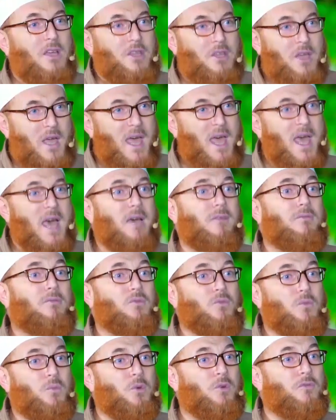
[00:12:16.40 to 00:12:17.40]
you have
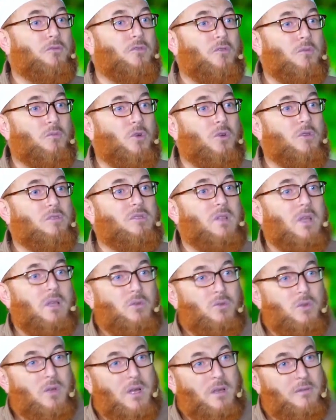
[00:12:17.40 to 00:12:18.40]
to perform ghusl
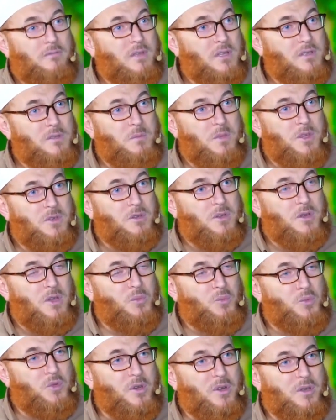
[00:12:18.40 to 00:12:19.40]
to lift this major mm.
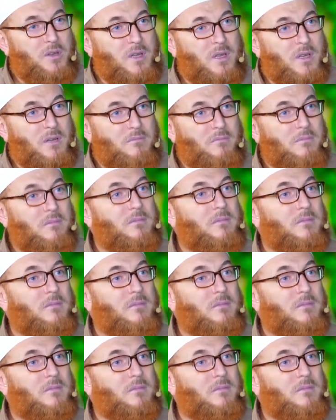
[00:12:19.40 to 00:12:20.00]
impurity. You know, this